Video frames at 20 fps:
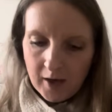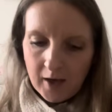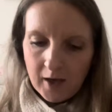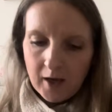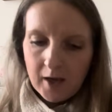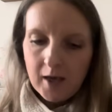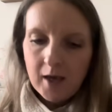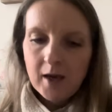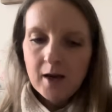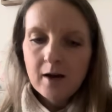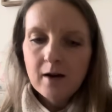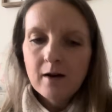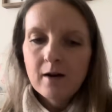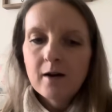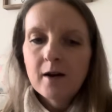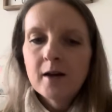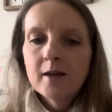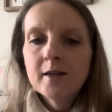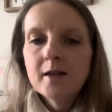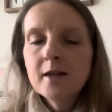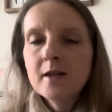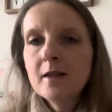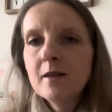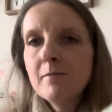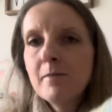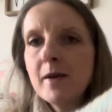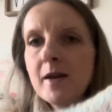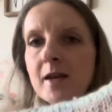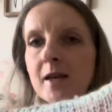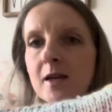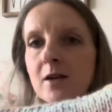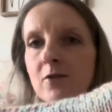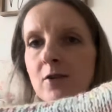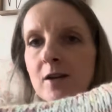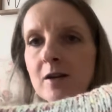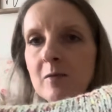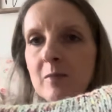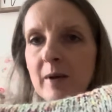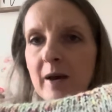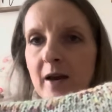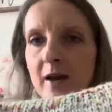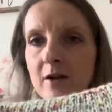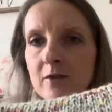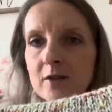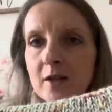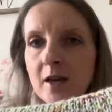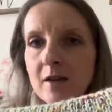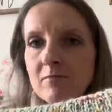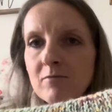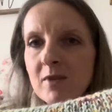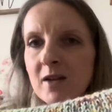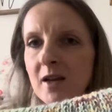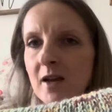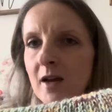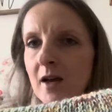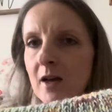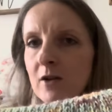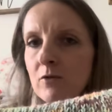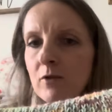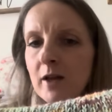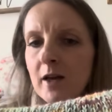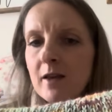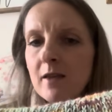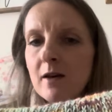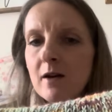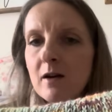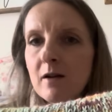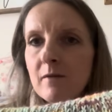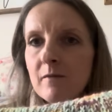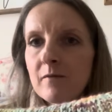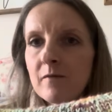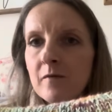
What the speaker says: Here, I did the minty green bit and I was like, nah, I don't like that.